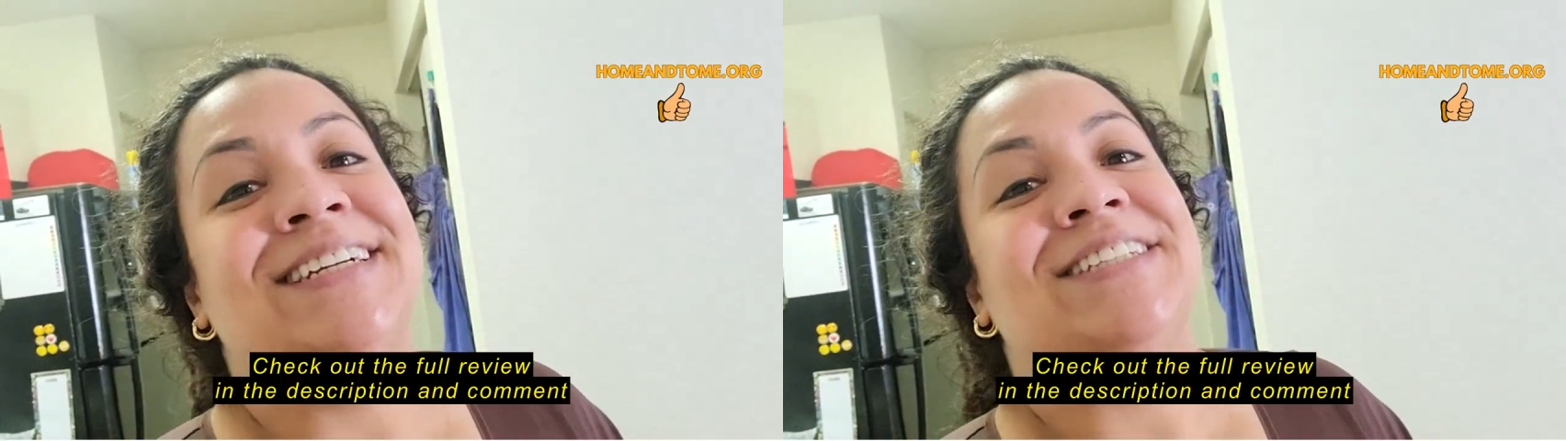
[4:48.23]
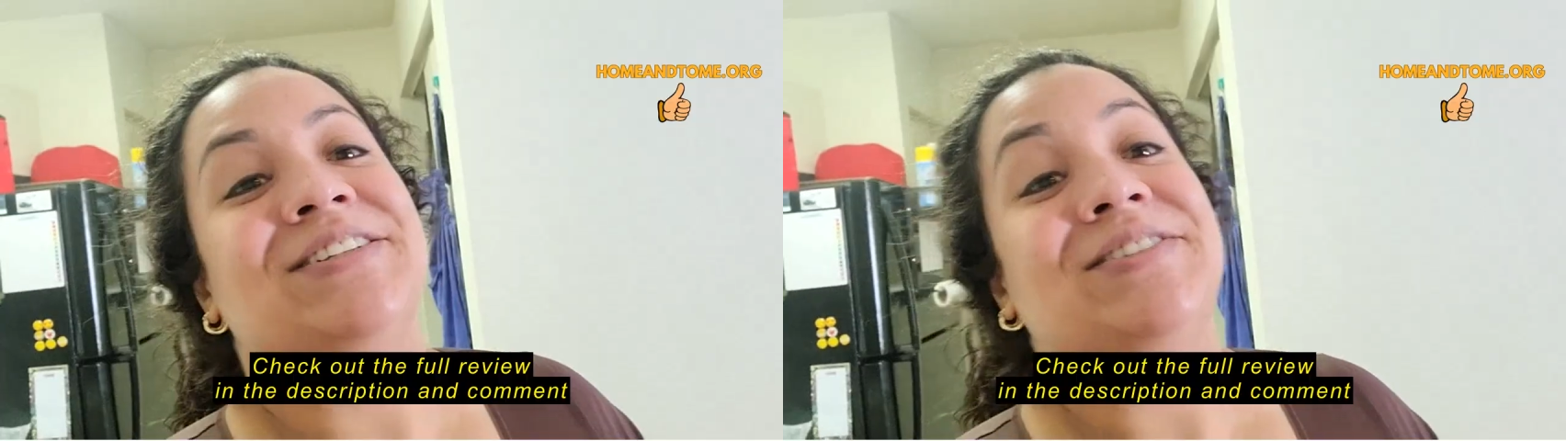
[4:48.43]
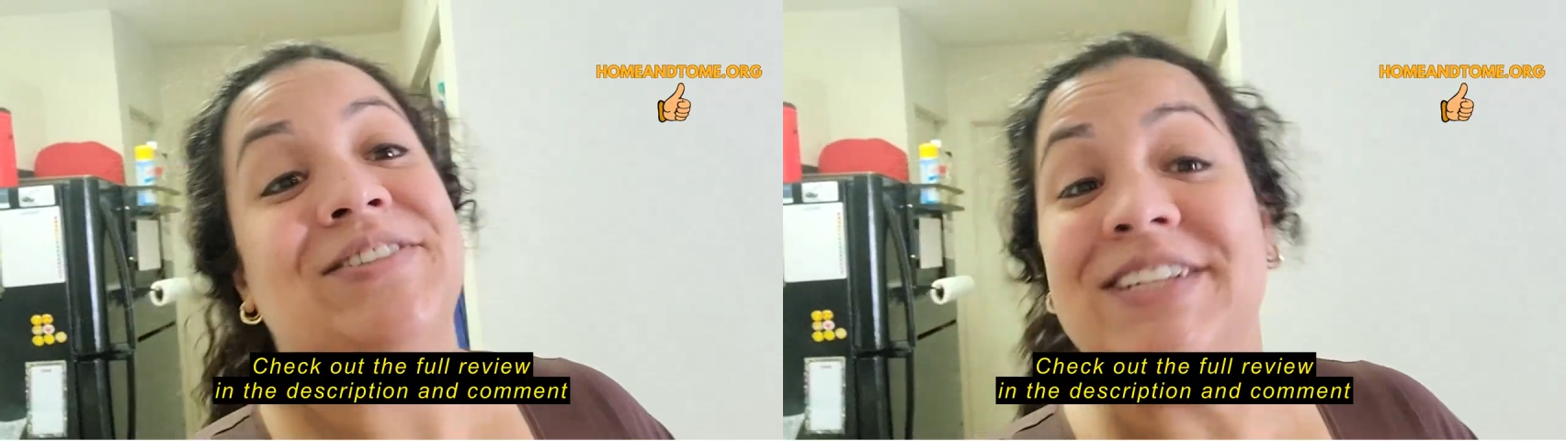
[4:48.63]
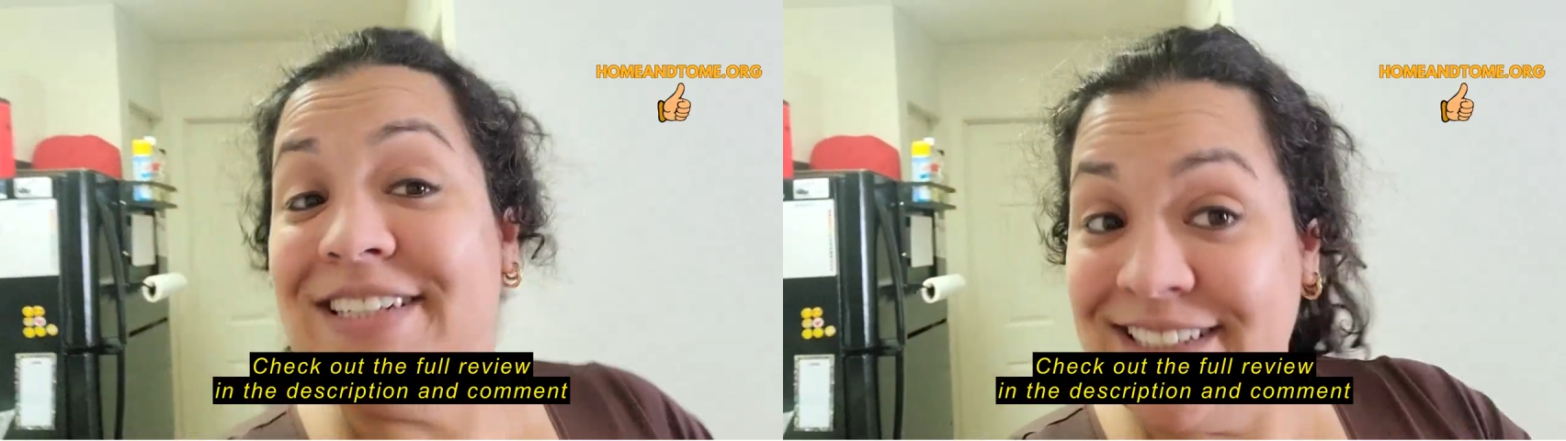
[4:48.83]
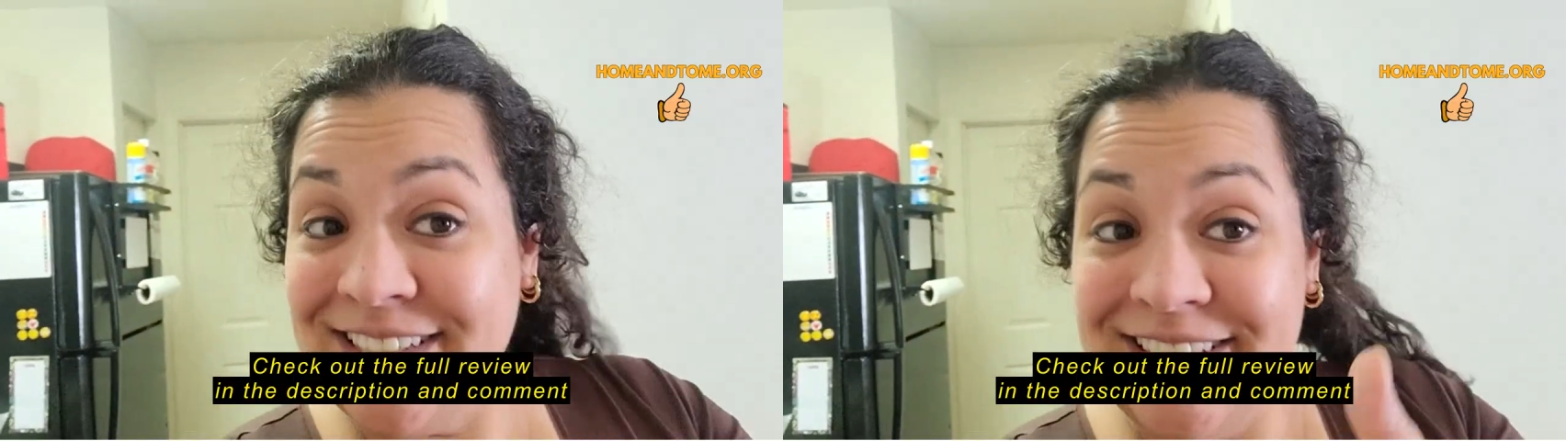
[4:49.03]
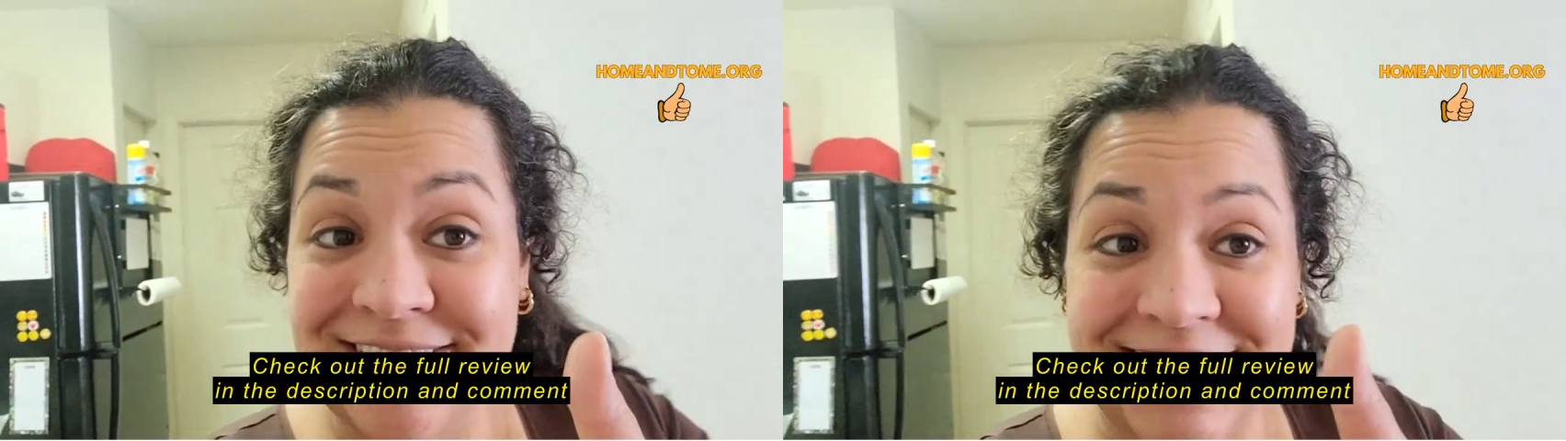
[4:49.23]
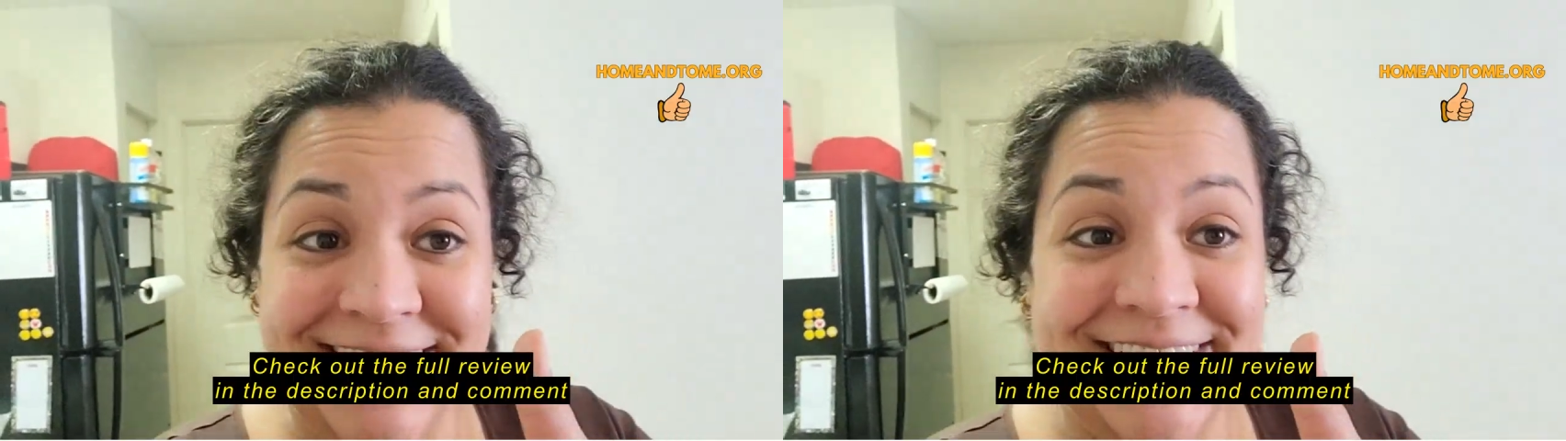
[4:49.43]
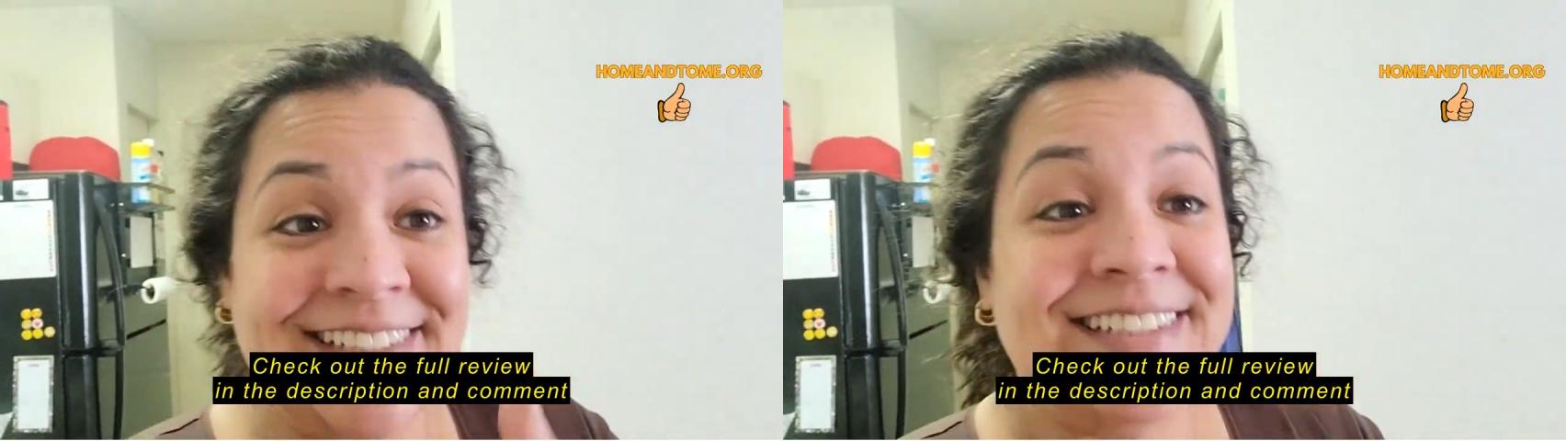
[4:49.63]
So good luck to you
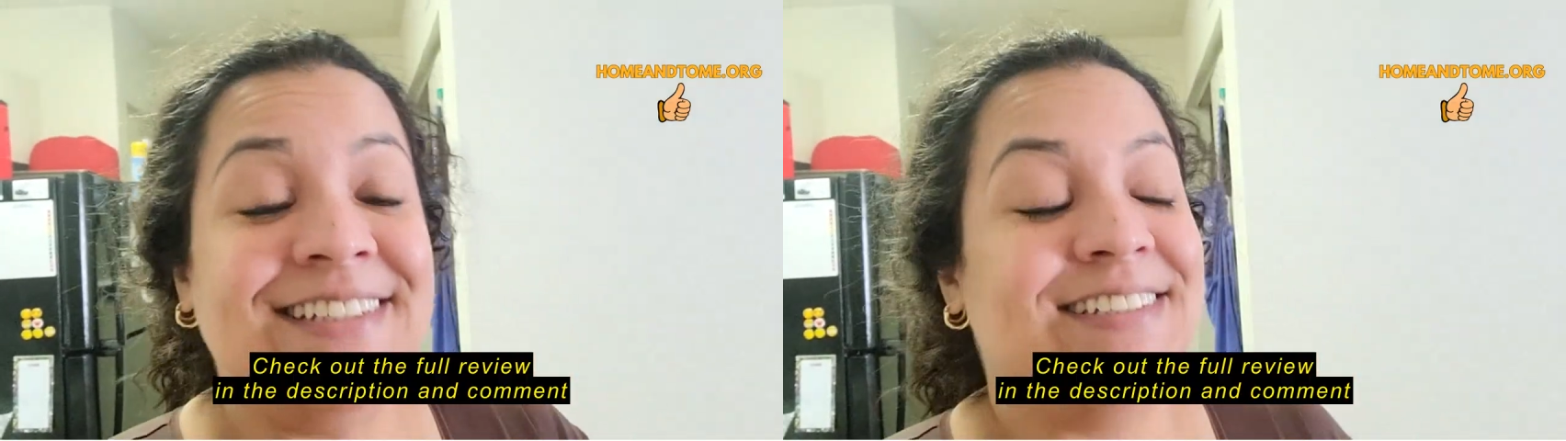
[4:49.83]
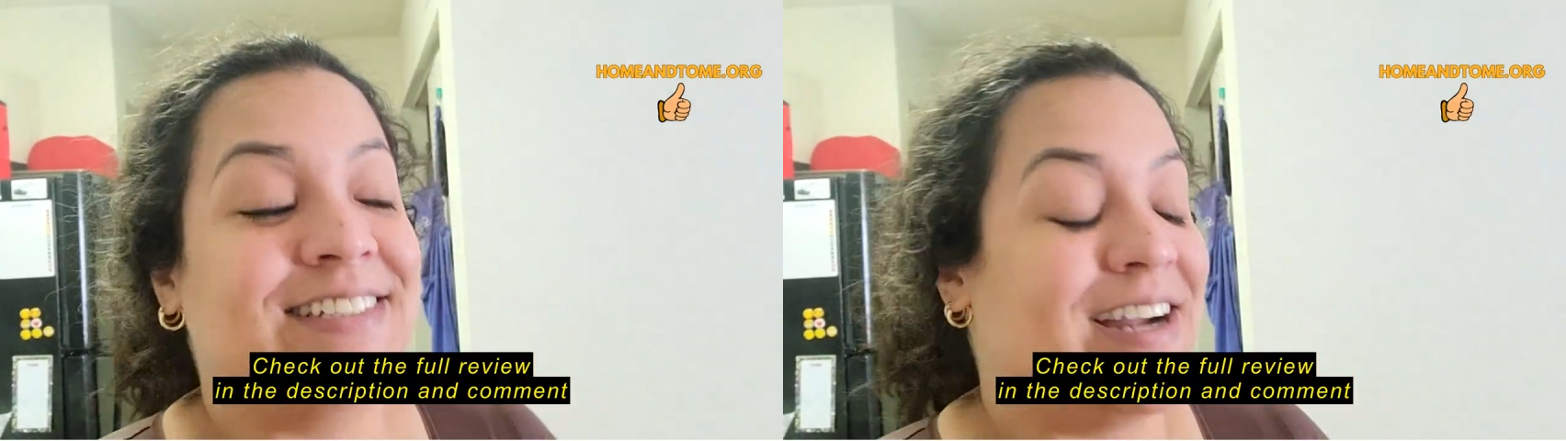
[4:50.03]
guys.